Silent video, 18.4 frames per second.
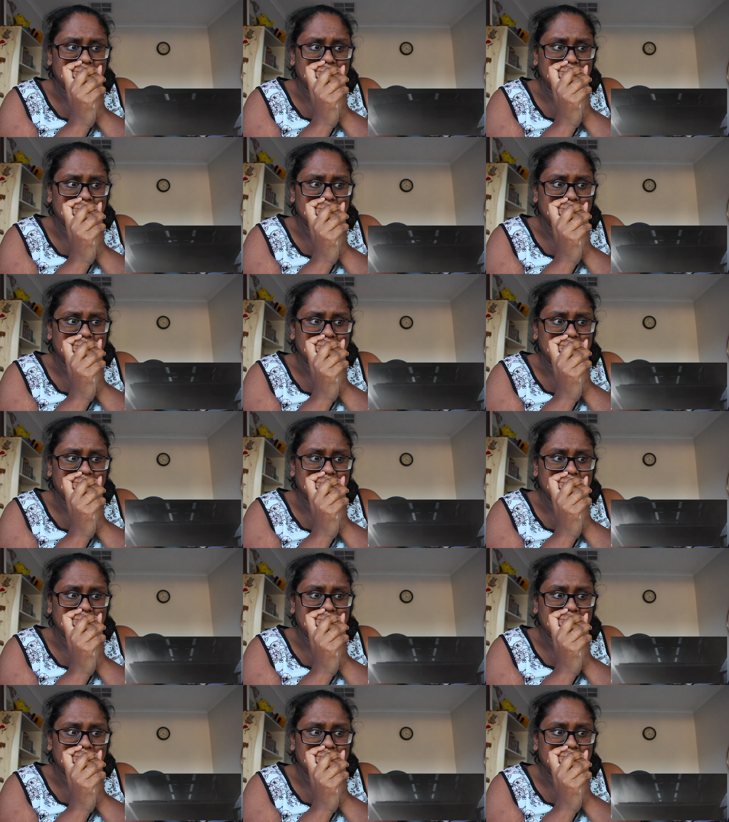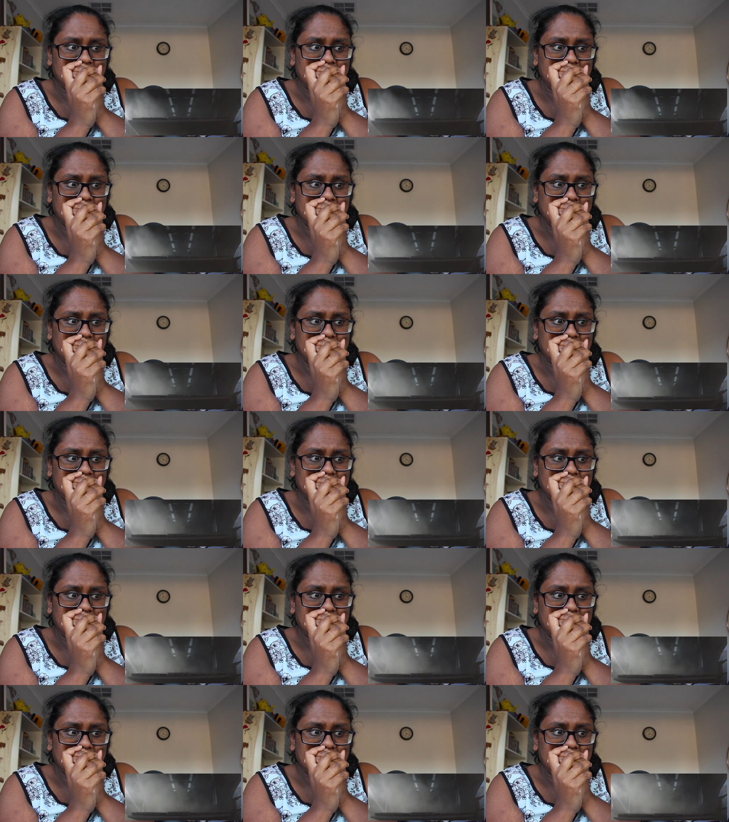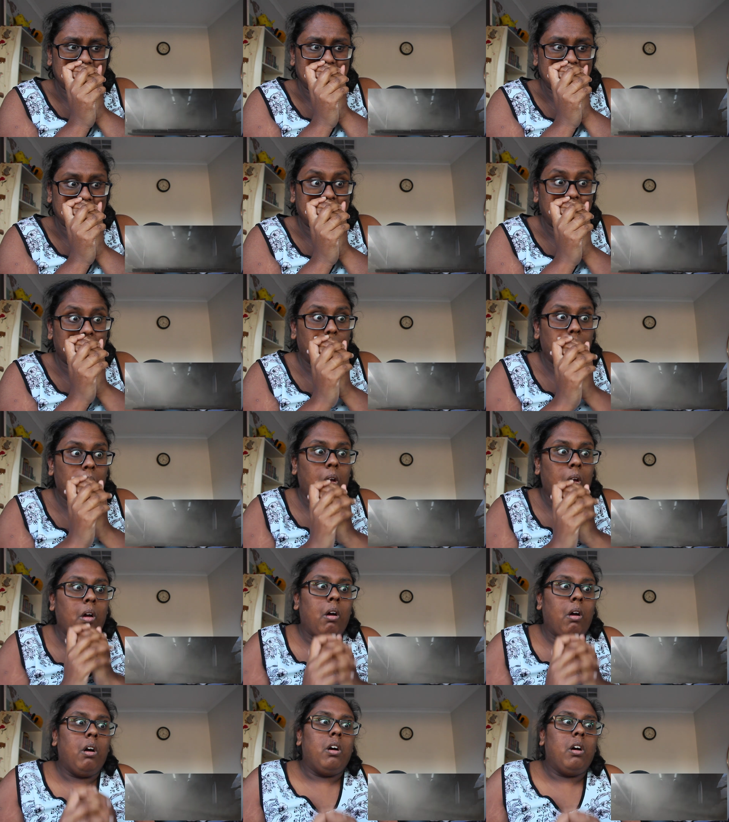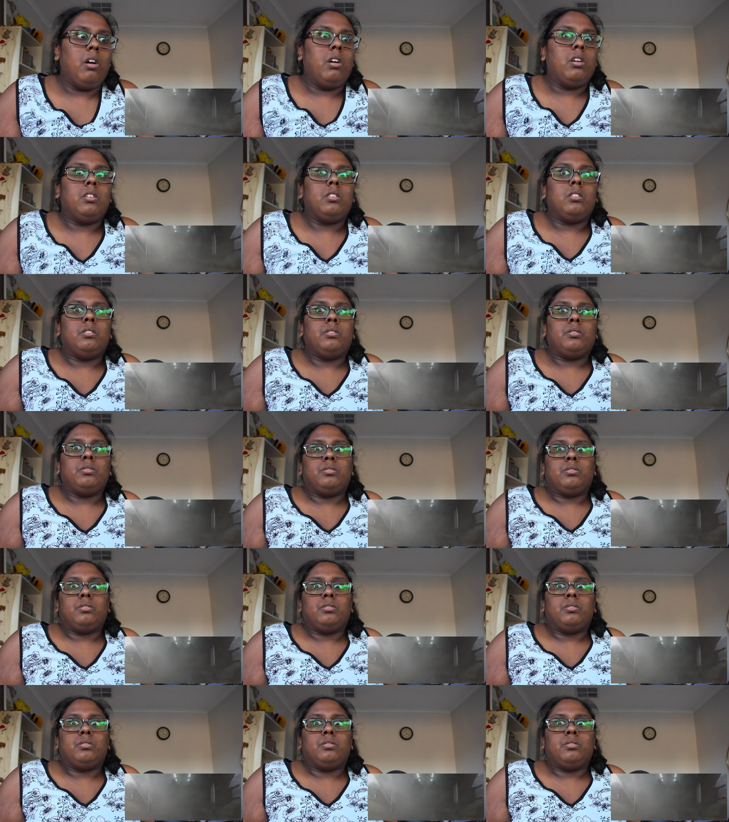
Nothing is said.